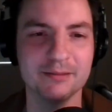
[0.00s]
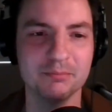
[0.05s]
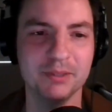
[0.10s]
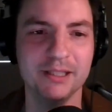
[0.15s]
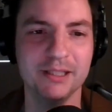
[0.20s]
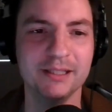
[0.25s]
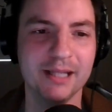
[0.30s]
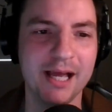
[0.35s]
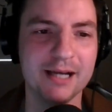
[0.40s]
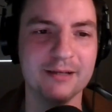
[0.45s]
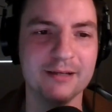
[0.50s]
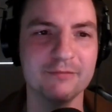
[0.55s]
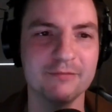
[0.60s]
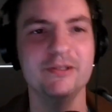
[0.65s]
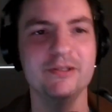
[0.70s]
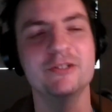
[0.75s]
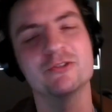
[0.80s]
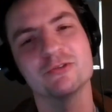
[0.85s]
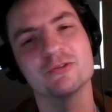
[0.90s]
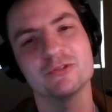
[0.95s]
and complete lack
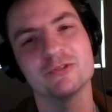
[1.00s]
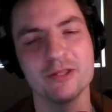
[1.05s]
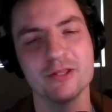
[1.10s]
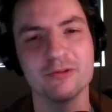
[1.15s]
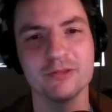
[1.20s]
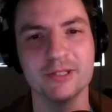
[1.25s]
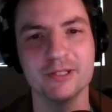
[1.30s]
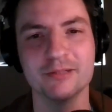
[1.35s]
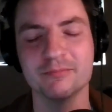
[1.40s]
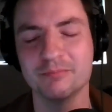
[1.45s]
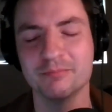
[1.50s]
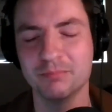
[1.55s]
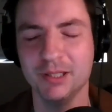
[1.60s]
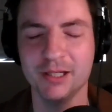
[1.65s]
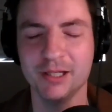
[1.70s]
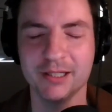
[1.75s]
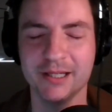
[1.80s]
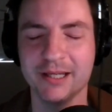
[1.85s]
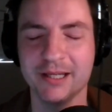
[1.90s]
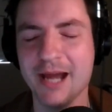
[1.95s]
of features other than
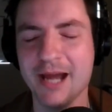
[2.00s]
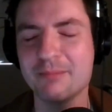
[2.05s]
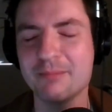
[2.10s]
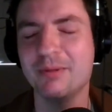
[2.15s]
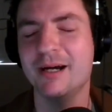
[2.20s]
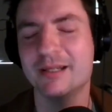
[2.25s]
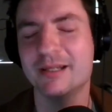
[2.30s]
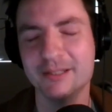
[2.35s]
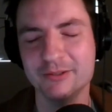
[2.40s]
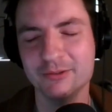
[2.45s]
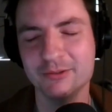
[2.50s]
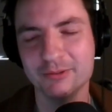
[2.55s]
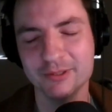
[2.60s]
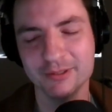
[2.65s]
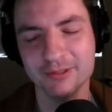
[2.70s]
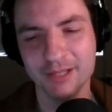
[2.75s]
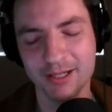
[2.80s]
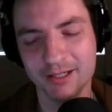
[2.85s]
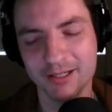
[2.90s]
plugging an iPod into it.